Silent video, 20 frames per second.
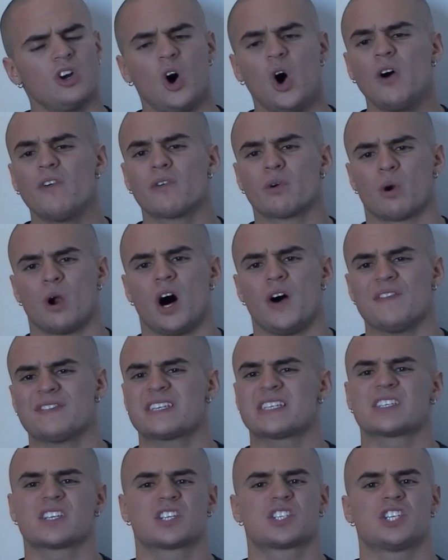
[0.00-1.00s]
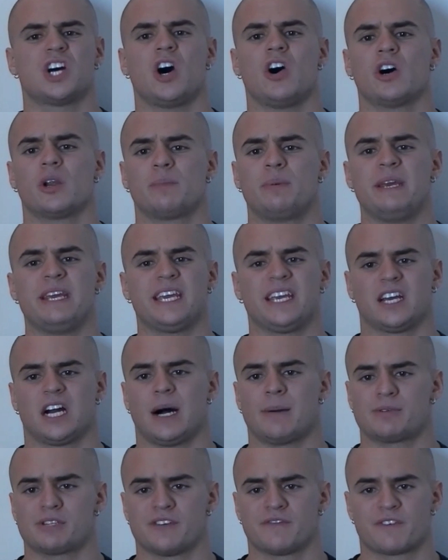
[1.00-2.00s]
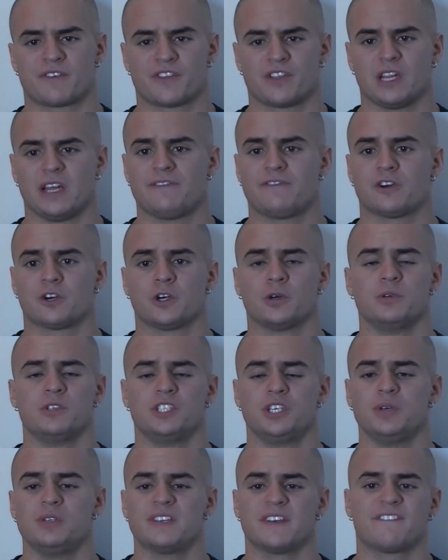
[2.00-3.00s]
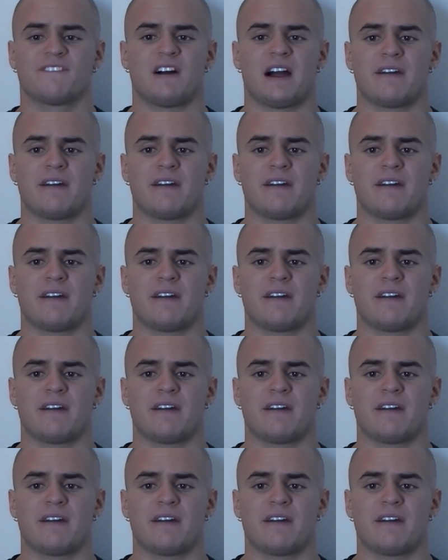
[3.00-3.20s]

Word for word: Overall, this is a solid peaking option for the lifter who is using